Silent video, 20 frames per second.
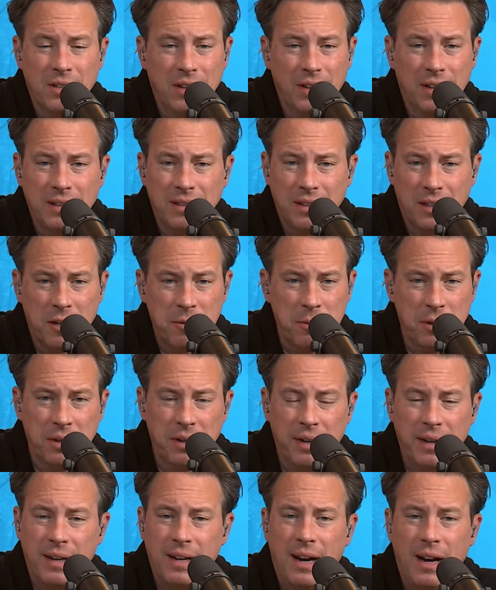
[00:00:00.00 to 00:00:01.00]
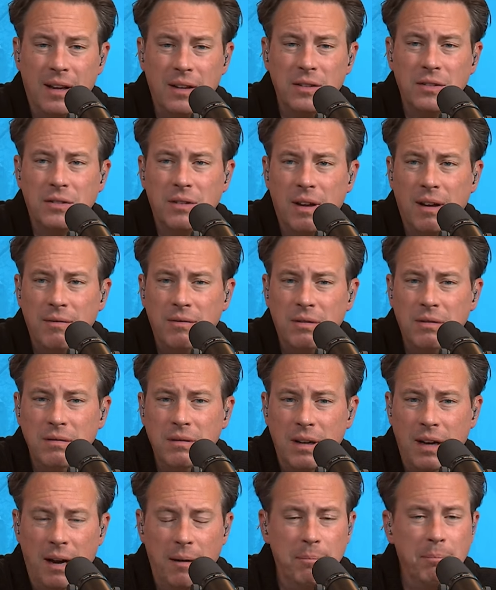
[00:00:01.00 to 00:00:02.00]
look at the community college level.
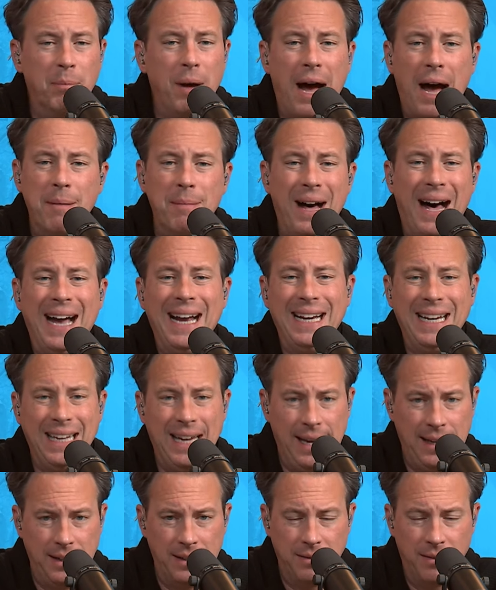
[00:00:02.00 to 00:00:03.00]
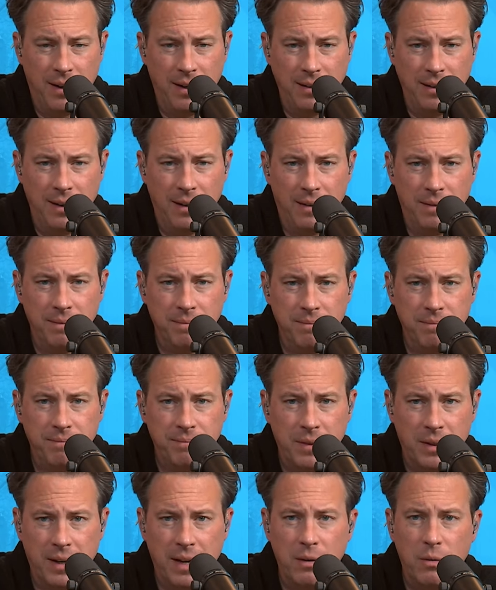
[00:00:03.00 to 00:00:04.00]
I'm I'm ideating yeah, yeah. right now.
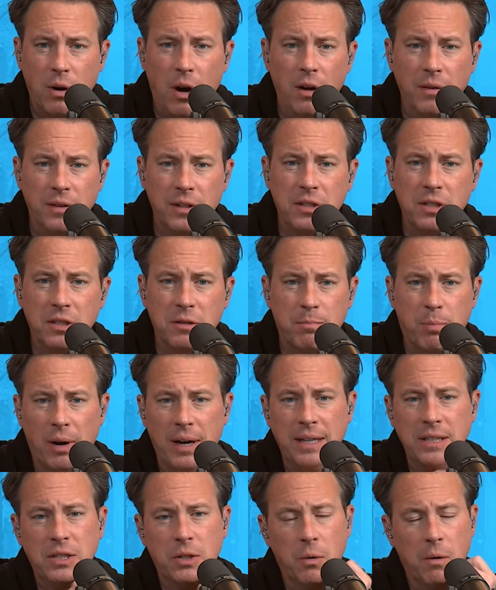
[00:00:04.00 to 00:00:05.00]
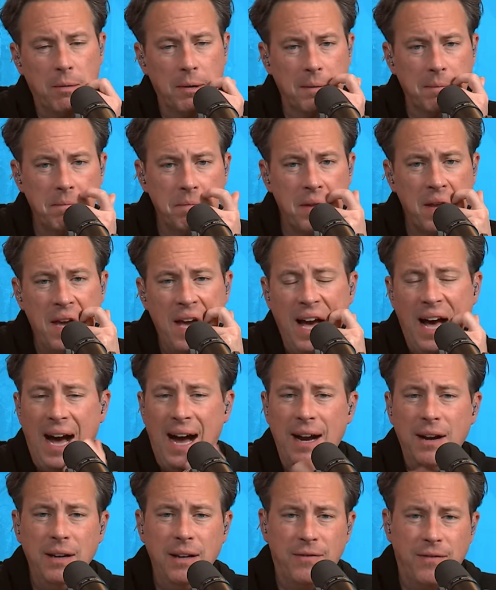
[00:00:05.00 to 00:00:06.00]
Okay, well, this is yeah. brainstorming.
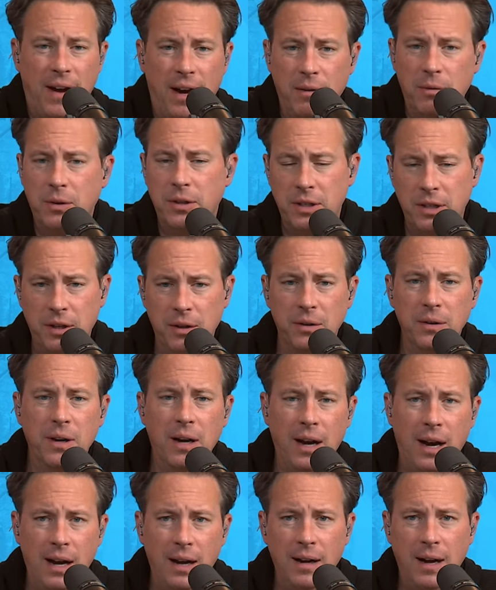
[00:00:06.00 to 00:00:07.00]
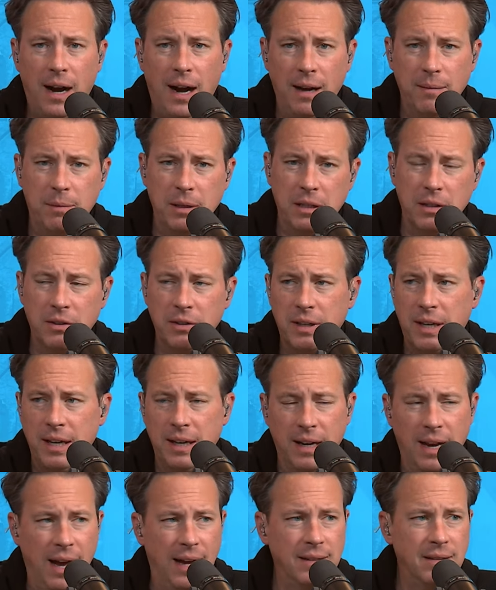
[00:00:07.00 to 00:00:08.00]
I if I were you, no, I'd be
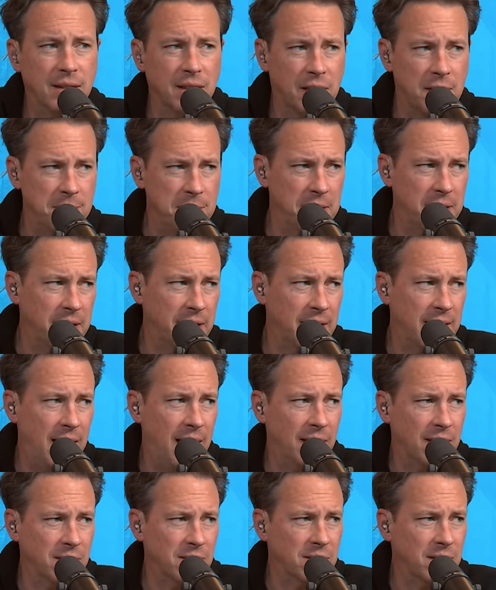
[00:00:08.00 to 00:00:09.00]
looking at the community college